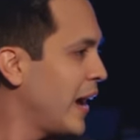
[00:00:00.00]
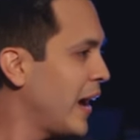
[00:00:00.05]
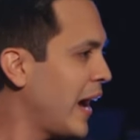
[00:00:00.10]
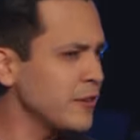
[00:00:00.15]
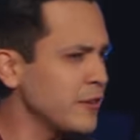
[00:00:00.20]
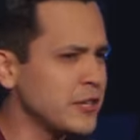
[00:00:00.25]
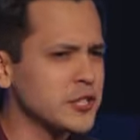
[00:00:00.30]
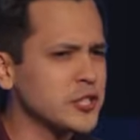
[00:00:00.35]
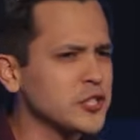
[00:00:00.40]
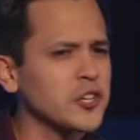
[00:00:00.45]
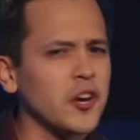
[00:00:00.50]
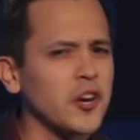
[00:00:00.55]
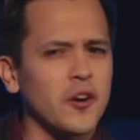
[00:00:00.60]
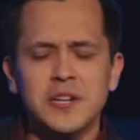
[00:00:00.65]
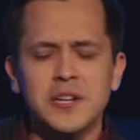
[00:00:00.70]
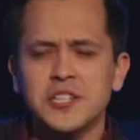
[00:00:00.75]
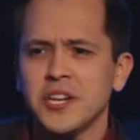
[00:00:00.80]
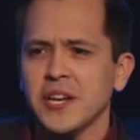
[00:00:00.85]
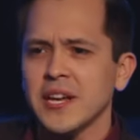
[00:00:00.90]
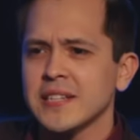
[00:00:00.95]
How
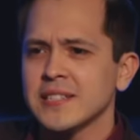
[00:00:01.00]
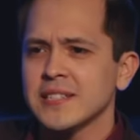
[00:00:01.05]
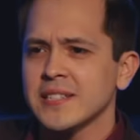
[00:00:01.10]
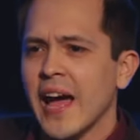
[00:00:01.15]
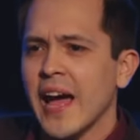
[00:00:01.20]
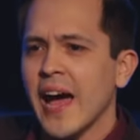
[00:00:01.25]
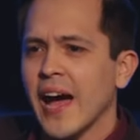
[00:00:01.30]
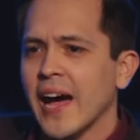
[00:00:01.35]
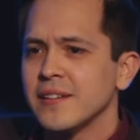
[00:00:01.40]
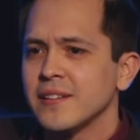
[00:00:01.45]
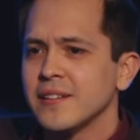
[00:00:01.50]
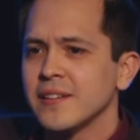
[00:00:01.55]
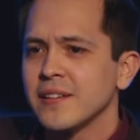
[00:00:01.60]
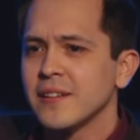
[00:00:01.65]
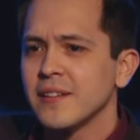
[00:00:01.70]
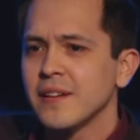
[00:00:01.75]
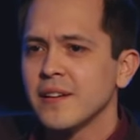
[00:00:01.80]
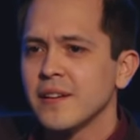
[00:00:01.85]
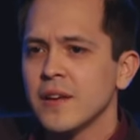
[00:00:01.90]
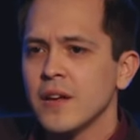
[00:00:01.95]
discouraging is that?
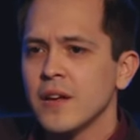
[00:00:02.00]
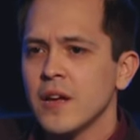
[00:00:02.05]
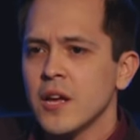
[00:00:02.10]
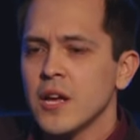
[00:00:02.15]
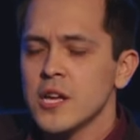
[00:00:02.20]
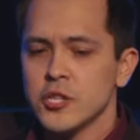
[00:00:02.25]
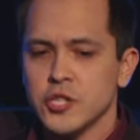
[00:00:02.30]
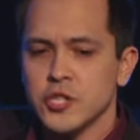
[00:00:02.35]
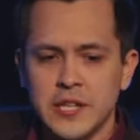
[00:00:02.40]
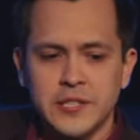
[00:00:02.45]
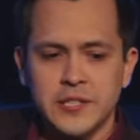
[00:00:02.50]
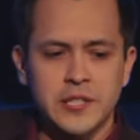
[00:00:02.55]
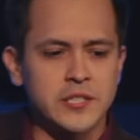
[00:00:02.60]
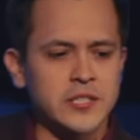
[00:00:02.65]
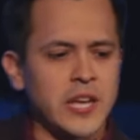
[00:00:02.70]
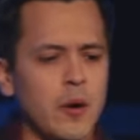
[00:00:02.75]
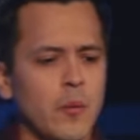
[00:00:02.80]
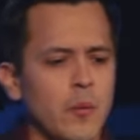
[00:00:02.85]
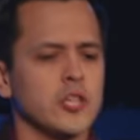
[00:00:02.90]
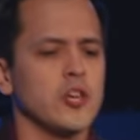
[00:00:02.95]
Jesus
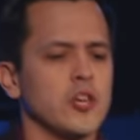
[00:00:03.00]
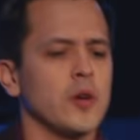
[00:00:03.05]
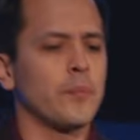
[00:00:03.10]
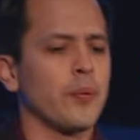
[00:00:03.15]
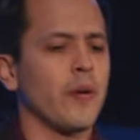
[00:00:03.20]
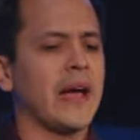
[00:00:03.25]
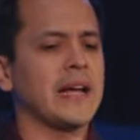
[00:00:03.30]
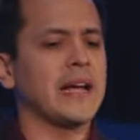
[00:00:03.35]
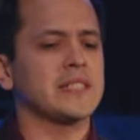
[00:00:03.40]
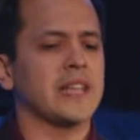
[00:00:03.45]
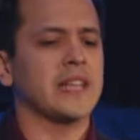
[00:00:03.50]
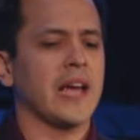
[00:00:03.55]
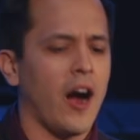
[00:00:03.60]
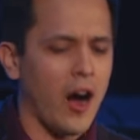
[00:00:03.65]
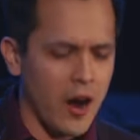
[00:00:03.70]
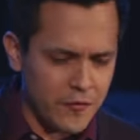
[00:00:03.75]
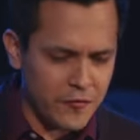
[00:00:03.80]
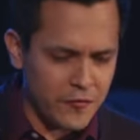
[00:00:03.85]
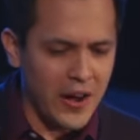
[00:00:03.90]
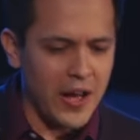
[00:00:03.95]
said when you pray, say,
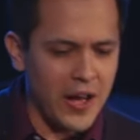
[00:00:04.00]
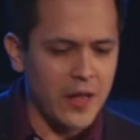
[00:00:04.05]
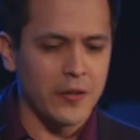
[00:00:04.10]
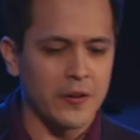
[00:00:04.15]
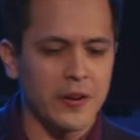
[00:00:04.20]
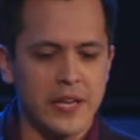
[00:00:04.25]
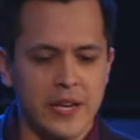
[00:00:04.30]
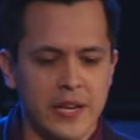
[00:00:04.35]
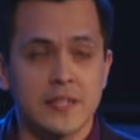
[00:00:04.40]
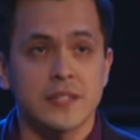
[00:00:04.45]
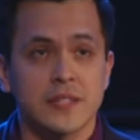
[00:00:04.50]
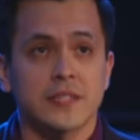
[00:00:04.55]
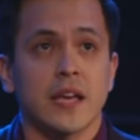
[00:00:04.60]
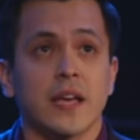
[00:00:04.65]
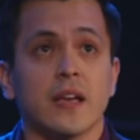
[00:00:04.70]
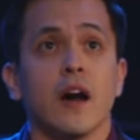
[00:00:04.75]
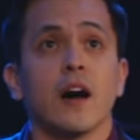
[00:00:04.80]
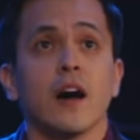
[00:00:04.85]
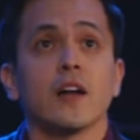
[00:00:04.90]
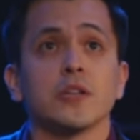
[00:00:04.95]
Our Father. He didn't
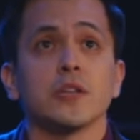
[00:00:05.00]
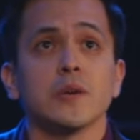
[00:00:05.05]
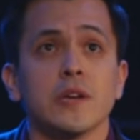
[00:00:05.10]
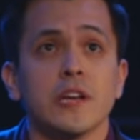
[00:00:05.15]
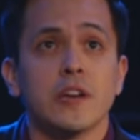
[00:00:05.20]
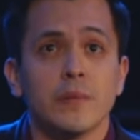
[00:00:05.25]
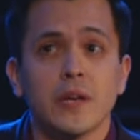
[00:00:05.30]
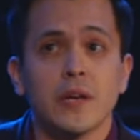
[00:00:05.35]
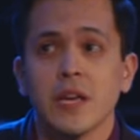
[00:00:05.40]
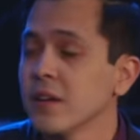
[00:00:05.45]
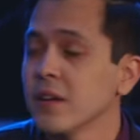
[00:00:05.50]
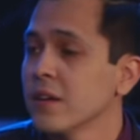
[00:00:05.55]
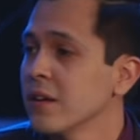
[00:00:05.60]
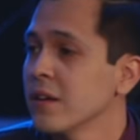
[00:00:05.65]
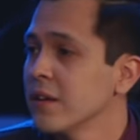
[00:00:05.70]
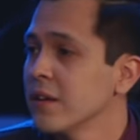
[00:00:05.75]
say, God, do you hear me?